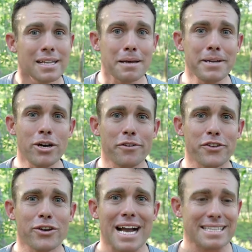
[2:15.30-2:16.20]
let me know
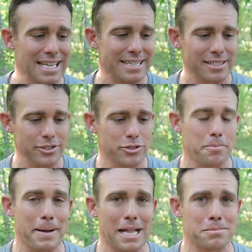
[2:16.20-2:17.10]
if you guys like to use
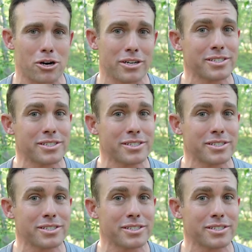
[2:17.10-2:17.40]
the Palomar.